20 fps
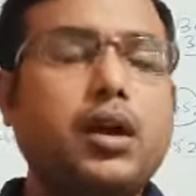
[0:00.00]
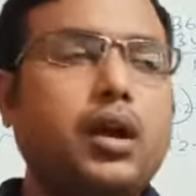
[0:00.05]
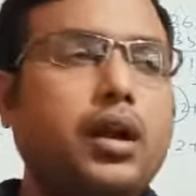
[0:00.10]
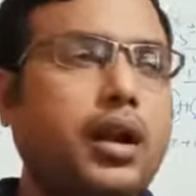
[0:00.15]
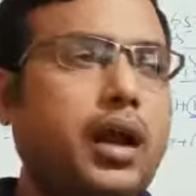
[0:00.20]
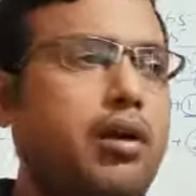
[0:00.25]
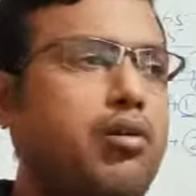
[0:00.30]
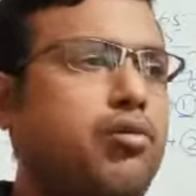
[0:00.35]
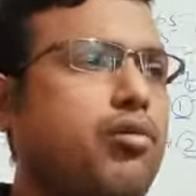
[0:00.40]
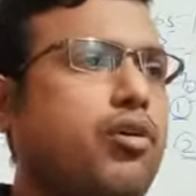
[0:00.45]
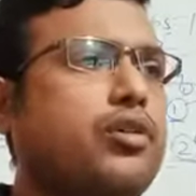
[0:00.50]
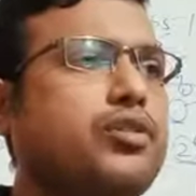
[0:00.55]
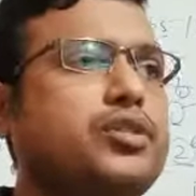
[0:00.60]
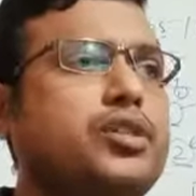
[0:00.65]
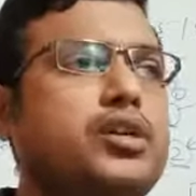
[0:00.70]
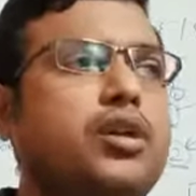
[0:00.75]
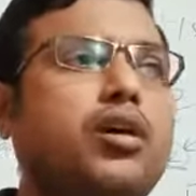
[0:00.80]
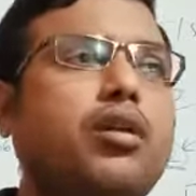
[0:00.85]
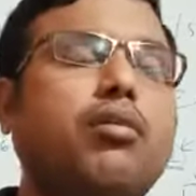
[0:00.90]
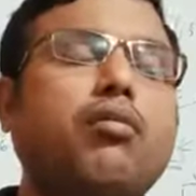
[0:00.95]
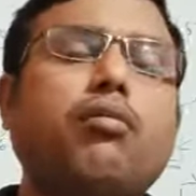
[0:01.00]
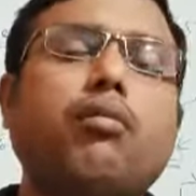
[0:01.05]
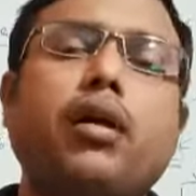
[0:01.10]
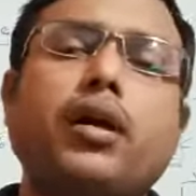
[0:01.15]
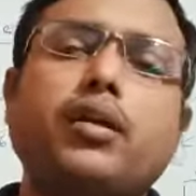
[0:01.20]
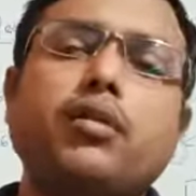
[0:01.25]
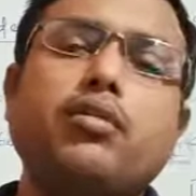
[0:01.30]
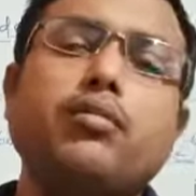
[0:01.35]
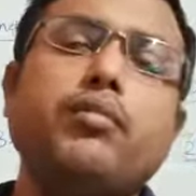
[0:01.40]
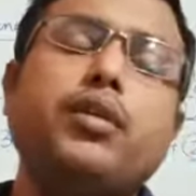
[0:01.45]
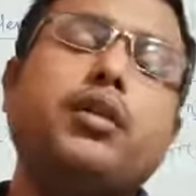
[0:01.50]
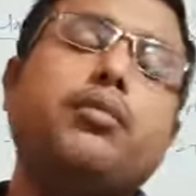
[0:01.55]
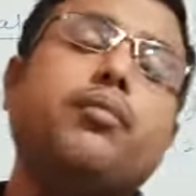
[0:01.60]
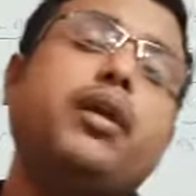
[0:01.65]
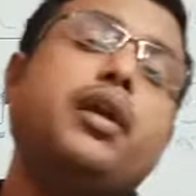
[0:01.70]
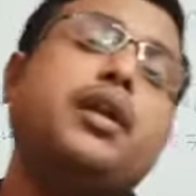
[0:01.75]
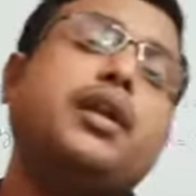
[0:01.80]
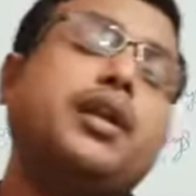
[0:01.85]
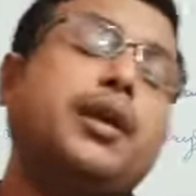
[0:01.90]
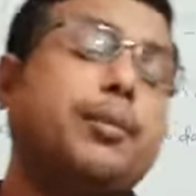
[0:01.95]
Now consider what do you mean by
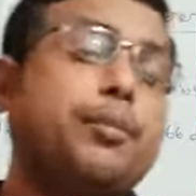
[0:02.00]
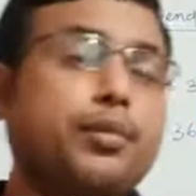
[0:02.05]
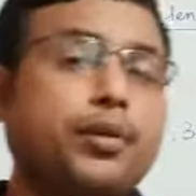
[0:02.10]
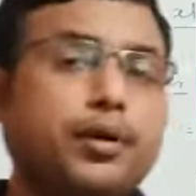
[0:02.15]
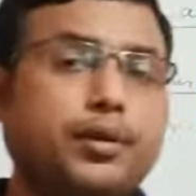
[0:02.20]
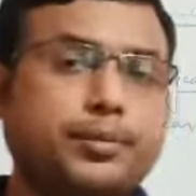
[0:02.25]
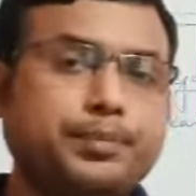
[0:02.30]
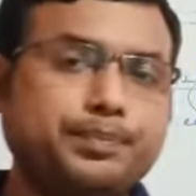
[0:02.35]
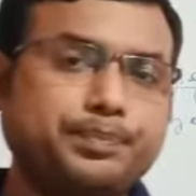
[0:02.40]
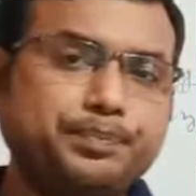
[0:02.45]
leap year.